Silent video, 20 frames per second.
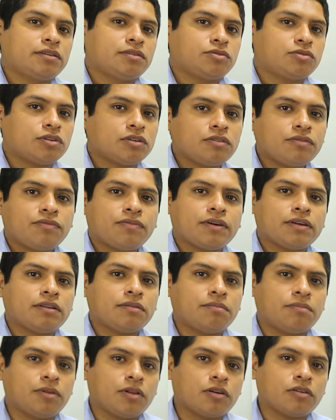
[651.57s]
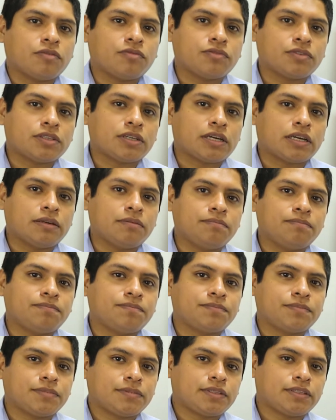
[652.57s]
Trying to find a block of
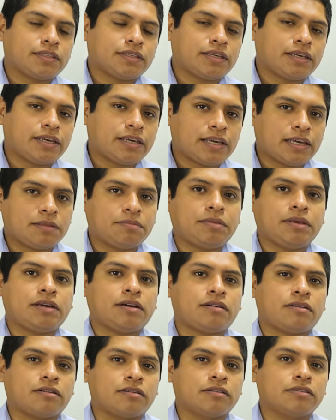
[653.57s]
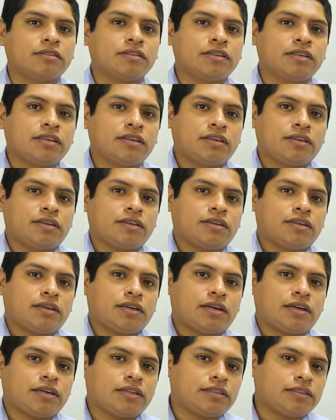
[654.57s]
time can be hard,
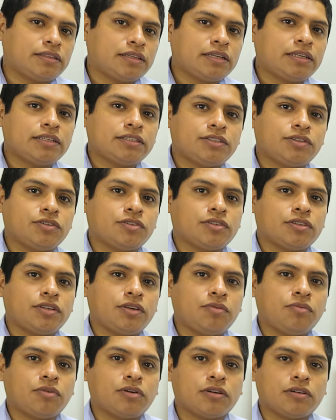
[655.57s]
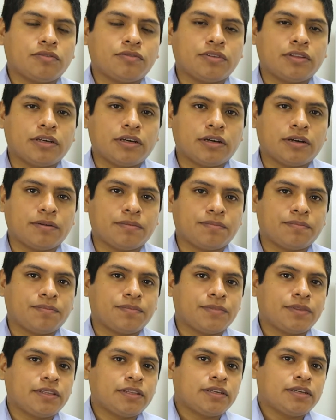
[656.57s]
and that is usually one of
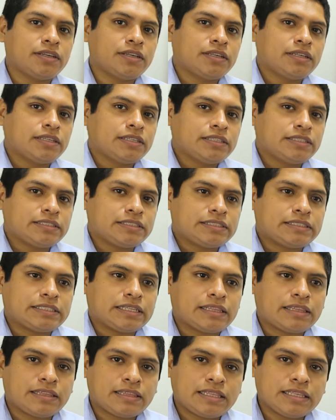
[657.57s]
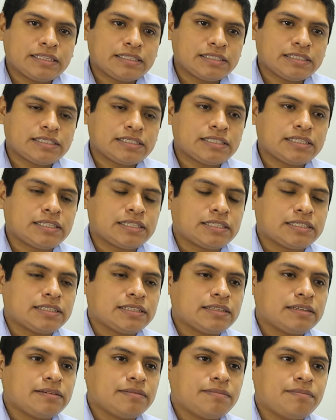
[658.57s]
the things
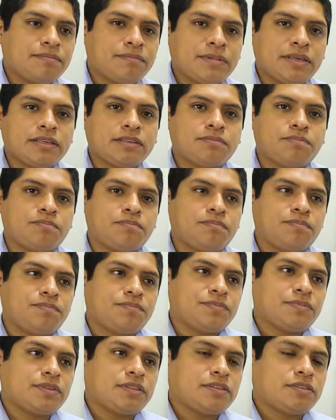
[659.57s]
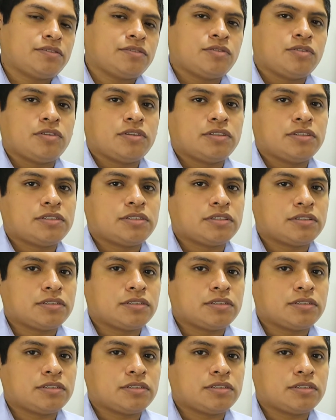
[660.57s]
that make students